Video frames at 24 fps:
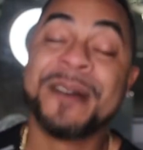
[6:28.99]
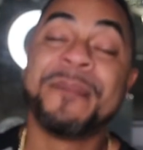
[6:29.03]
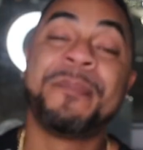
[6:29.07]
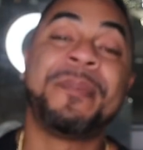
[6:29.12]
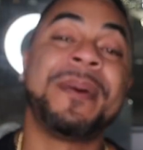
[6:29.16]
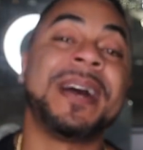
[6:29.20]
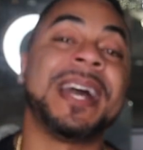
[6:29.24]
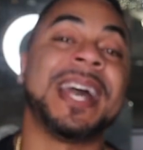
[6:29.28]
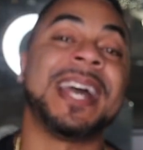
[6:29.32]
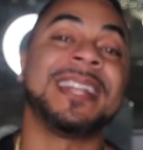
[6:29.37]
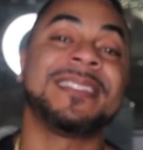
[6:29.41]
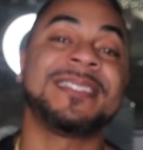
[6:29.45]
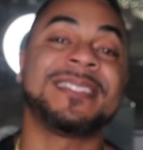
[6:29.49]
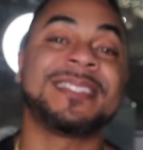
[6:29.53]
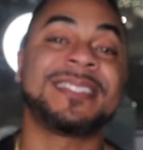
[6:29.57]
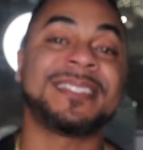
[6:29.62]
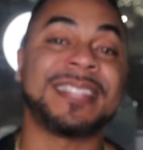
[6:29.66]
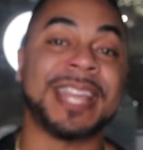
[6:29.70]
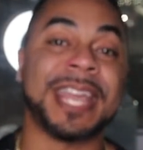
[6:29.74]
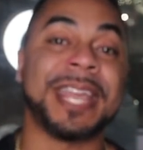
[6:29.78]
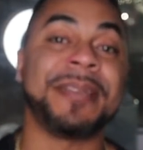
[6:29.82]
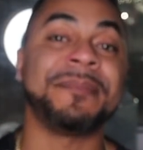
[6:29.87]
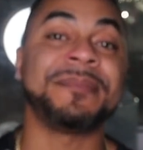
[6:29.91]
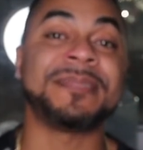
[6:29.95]
But at the
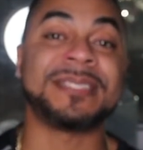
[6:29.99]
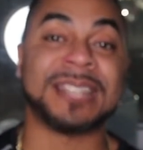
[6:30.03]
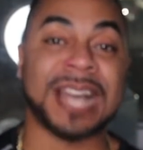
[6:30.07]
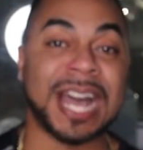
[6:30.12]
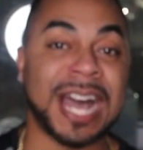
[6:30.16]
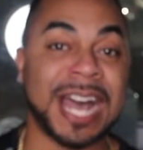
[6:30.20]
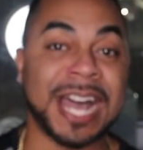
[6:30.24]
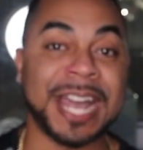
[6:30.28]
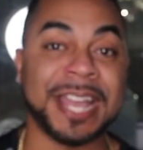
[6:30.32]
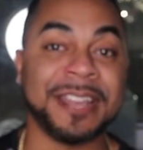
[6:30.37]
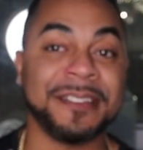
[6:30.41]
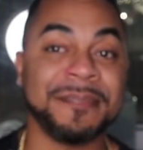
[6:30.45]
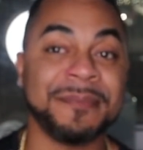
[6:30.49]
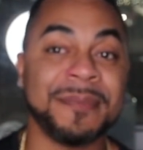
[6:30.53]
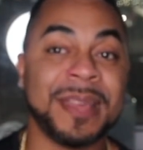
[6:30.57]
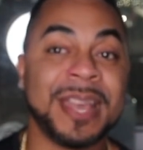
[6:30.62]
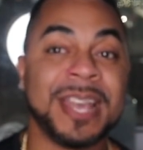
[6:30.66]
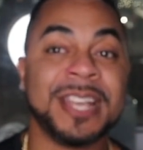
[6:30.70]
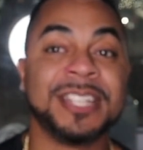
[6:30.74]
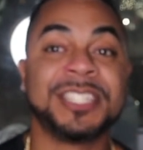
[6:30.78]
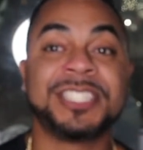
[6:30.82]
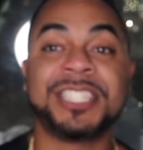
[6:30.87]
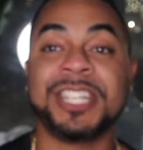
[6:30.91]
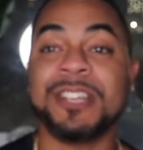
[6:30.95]
same time,
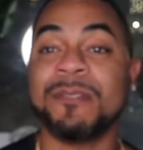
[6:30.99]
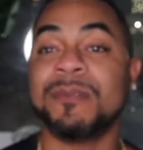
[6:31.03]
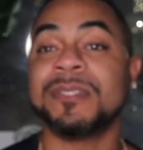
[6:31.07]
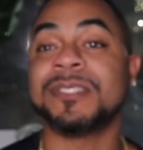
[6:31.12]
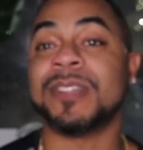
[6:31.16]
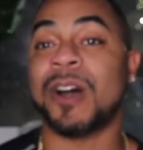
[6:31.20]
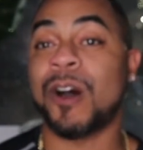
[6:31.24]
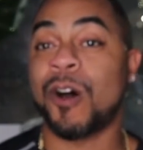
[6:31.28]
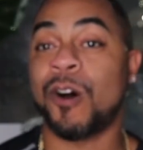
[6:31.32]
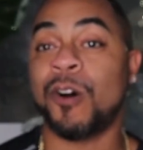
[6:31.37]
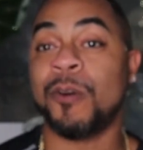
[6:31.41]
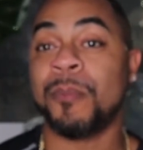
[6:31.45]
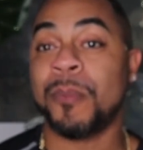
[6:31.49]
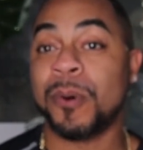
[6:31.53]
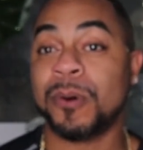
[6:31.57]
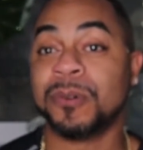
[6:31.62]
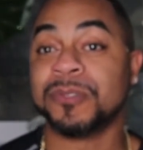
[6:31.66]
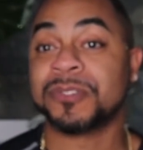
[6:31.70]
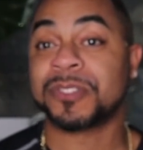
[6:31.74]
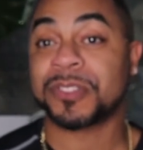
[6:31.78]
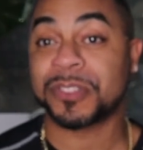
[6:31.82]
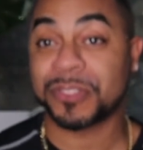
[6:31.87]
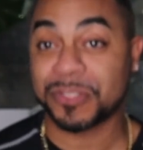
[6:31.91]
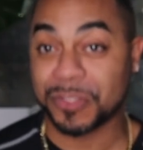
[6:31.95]
she was
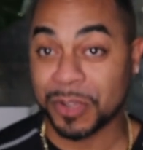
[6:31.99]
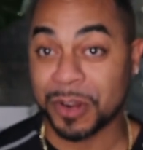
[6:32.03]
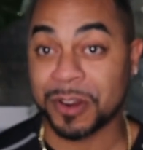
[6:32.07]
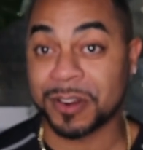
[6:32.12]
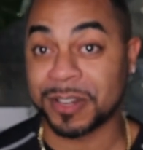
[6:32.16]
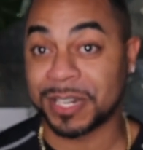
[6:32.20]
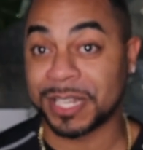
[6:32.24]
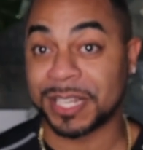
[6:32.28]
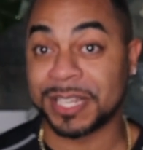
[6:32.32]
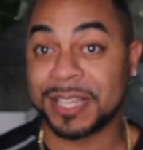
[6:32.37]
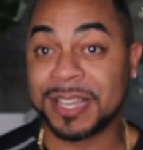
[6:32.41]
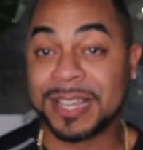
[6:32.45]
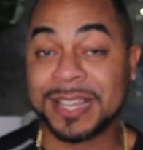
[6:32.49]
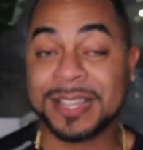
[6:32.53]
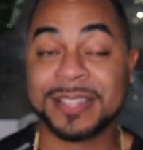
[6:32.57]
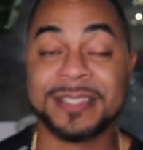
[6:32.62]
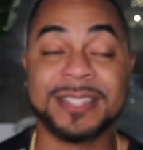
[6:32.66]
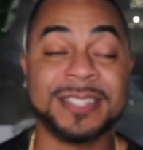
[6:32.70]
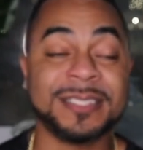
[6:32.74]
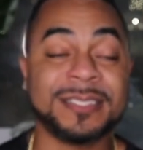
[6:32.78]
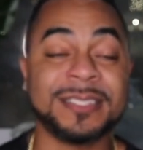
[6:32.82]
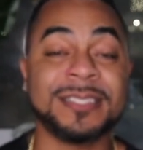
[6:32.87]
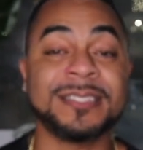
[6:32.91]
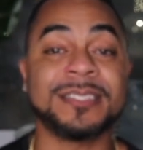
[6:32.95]
almost 30.
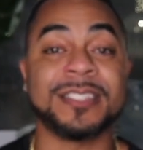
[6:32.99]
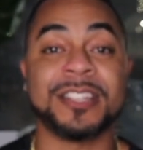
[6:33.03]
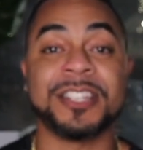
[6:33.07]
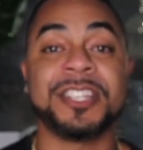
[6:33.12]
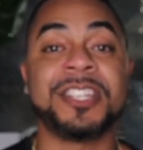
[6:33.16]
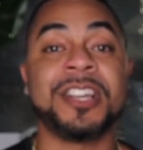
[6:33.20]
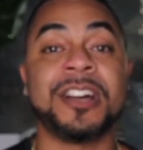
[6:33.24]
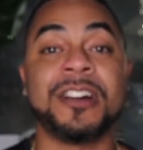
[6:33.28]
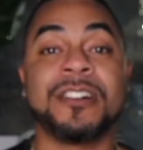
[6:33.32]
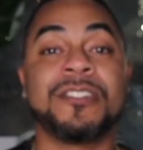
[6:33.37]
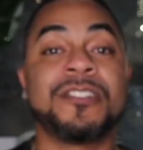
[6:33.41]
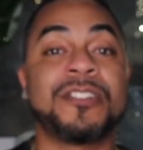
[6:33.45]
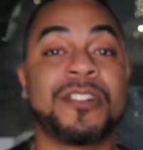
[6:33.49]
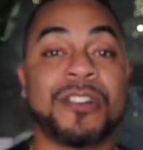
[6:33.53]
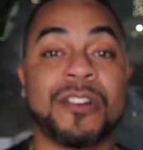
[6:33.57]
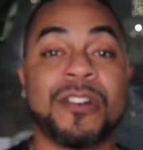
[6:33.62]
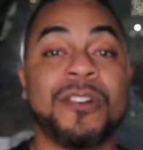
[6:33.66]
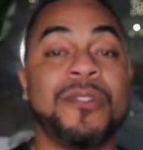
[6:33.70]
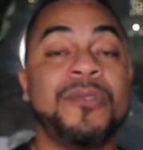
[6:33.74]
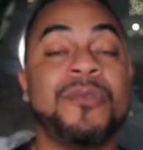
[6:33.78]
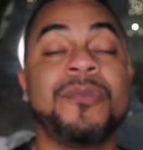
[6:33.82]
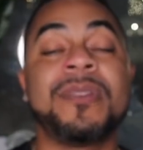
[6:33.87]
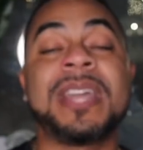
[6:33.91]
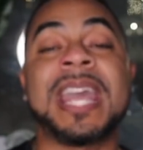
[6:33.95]
This is a young
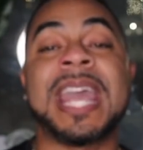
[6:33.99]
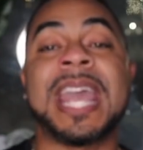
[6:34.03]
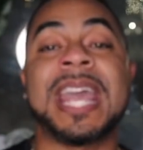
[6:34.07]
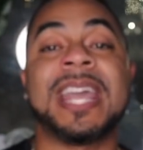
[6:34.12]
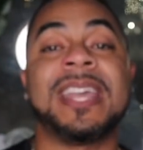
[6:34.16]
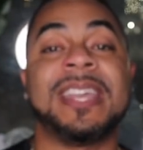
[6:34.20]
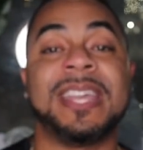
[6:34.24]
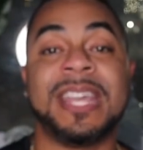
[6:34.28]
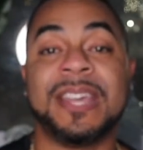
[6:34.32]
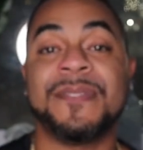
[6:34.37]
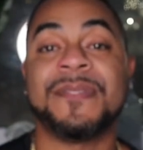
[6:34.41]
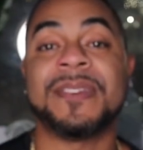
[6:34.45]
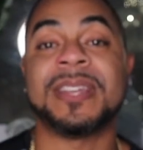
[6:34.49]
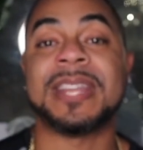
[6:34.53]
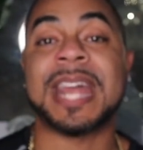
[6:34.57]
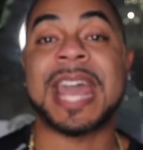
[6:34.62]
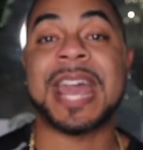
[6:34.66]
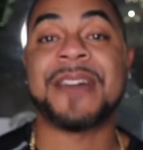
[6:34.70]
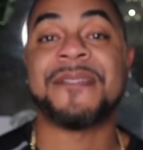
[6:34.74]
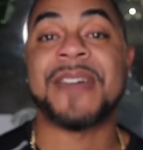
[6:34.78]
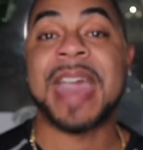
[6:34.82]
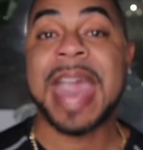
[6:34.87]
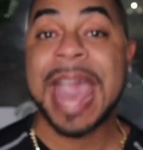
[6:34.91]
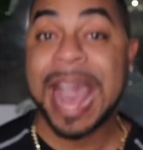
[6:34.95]
girl who can't even
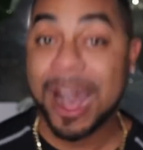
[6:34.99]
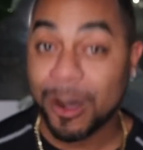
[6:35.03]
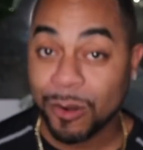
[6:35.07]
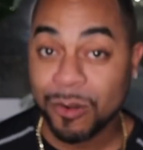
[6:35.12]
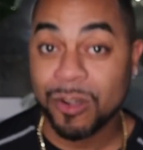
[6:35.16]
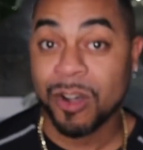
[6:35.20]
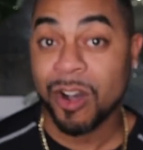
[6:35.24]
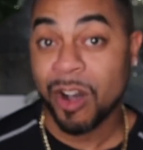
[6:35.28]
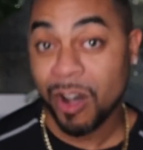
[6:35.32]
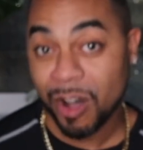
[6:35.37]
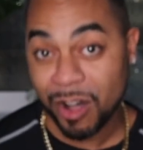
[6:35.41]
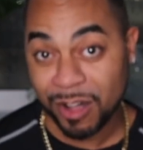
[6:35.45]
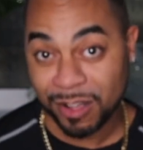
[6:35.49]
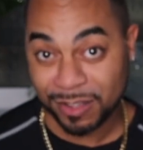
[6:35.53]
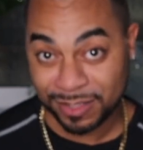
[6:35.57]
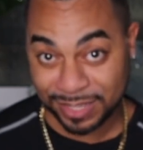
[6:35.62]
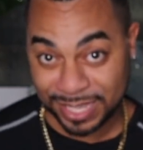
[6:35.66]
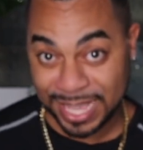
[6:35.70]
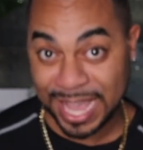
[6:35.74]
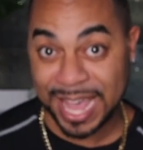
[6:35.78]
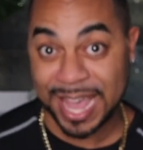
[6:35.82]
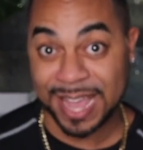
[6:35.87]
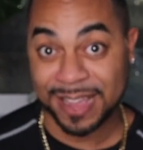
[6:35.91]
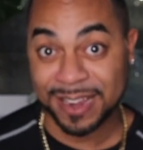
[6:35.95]
have alcohol
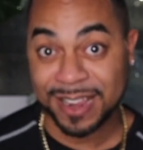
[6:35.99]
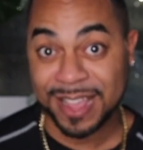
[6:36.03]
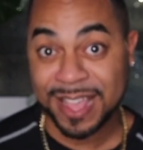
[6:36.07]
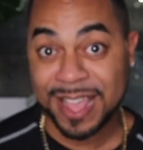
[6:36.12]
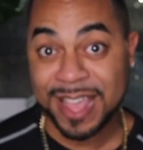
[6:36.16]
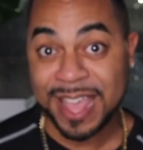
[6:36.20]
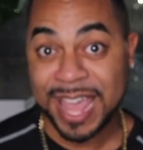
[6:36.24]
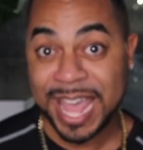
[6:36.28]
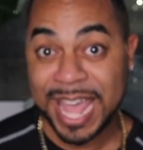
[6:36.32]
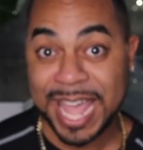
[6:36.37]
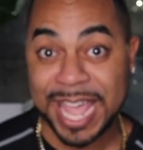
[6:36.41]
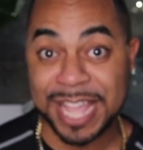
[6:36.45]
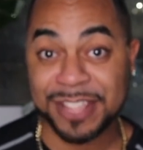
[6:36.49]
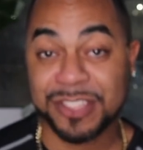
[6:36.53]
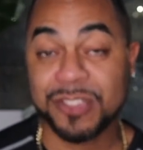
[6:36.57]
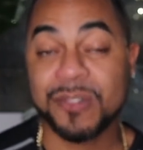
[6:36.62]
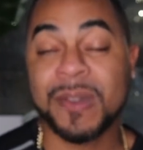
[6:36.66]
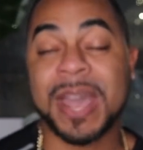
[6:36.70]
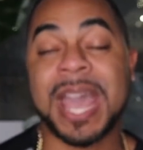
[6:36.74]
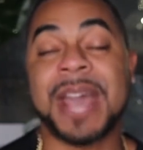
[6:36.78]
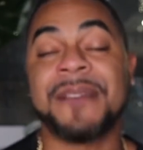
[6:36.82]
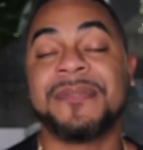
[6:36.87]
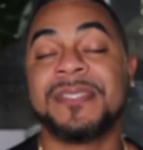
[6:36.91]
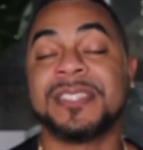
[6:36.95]
yet. And
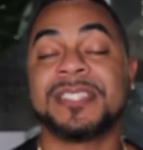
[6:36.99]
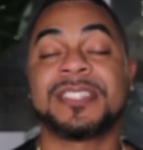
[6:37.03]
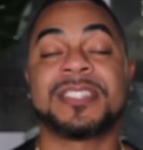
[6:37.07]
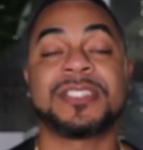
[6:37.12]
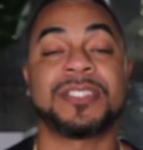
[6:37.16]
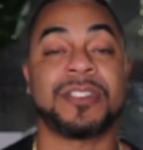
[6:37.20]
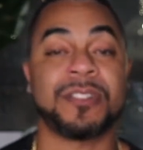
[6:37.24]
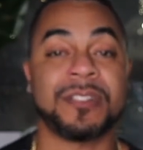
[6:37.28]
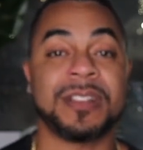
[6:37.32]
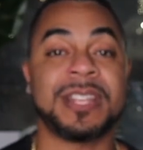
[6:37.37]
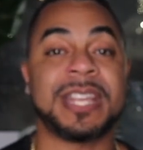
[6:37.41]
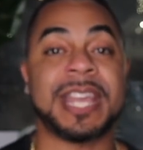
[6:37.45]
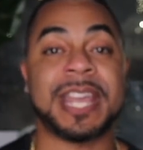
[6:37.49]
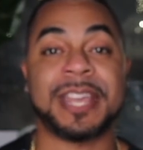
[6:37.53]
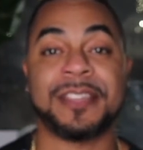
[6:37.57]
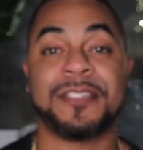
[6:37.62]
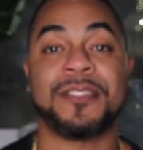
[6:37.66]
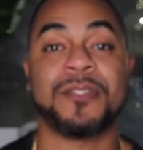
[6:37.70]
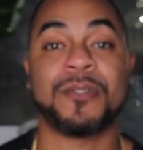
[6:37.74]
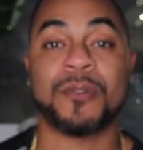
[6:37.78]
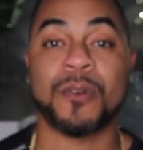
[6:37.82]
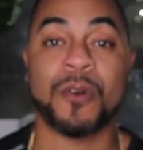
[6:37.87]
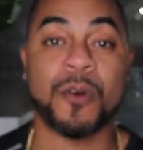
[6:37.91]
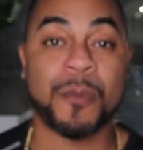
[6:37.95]
you have this
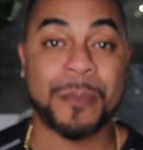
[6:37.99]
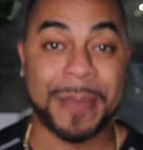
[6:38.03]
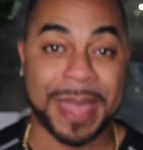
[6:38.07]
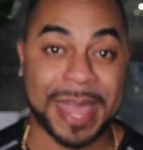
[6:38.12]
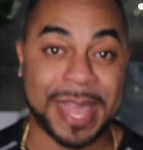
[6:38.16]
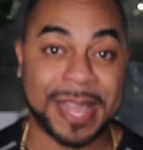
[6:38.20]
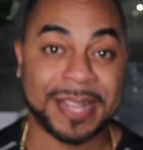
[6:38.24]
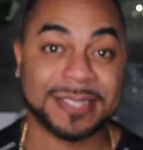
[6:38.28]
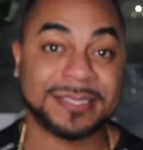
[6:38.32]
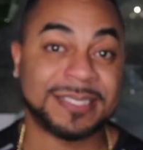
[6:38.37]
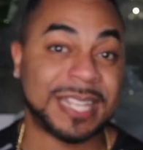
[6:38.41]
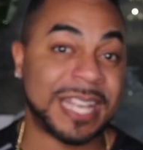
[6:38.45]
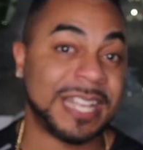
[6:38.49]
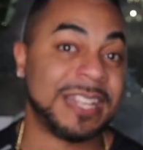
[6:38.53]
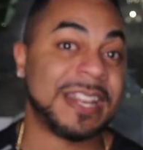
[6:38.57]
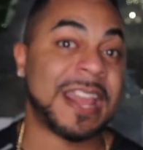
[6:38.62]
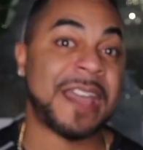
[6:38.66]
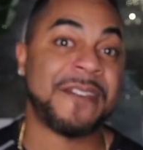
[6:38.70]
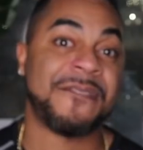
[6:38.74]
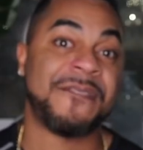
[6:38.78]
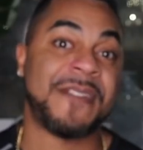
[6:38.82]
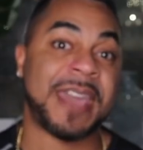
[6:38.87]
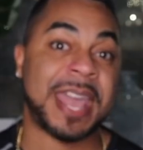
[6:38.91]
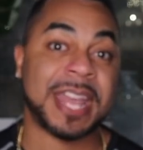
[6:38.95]
38-year-old man taking
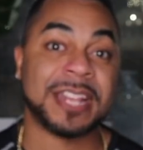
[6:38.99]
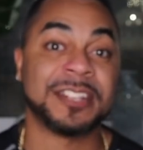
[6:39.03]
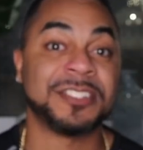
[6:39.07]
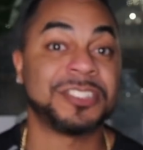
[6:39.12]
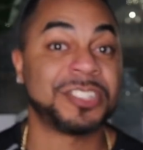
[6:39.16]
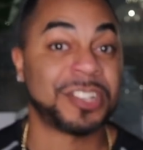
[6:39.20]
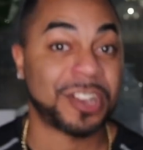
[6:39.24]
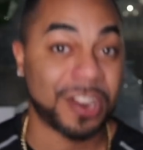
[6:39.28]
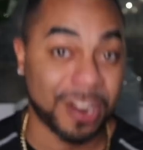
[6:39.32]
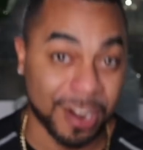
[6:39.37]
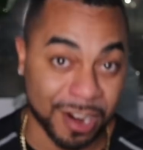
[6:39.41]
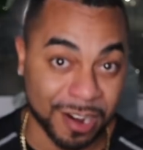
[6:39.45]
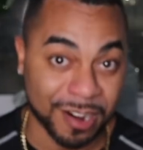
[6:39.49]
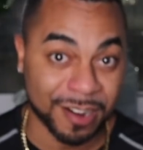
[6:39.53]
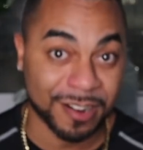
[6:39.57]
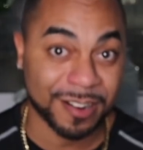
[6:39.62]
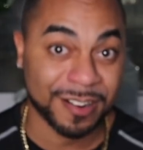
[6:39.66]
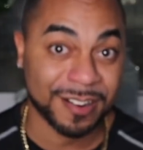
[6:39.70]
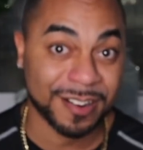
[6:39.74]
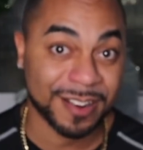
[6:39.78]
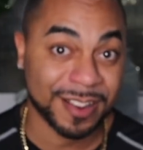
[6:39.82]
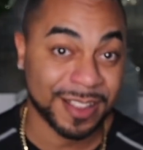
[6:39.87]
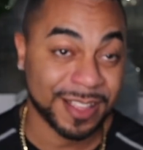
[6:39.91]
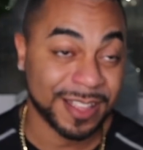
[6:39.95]
advantage of
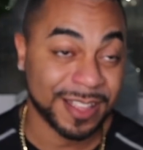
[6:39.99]
her.